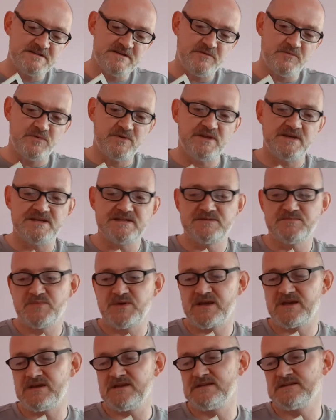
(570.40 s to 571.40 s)
with this
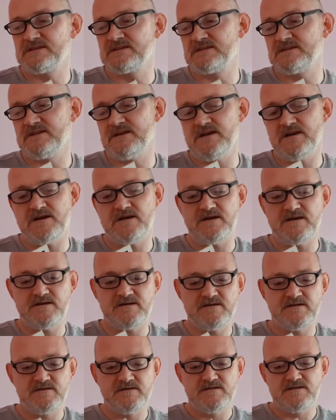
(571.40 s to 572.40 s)
because I
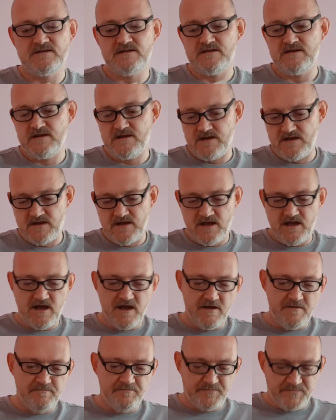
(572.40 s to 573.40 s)

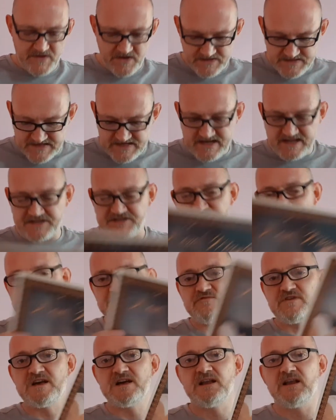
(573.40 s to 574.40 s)
didn't actually
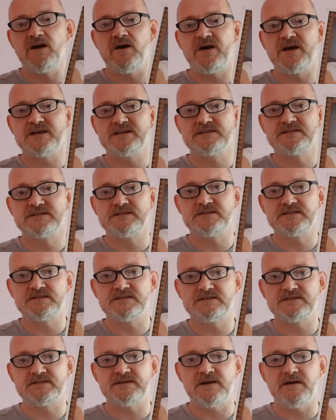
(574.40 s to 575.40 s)
realise
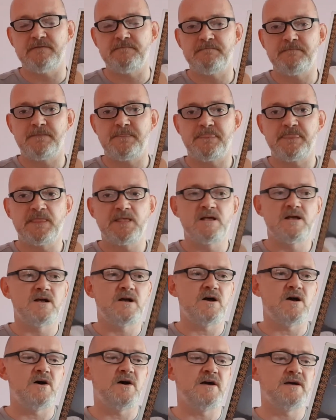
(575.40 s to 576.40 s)
that
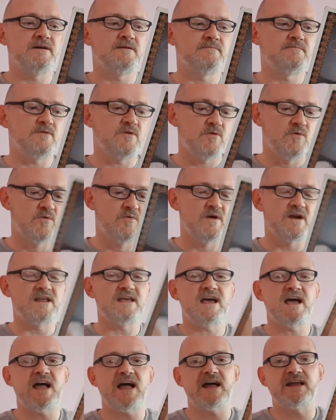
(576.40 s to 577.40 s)
I already
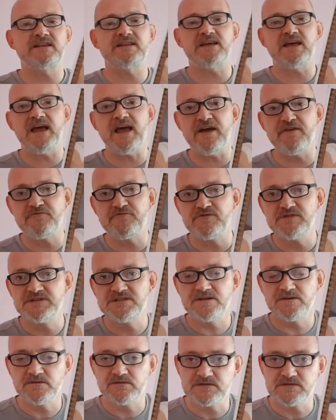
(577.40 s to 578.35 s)
had every single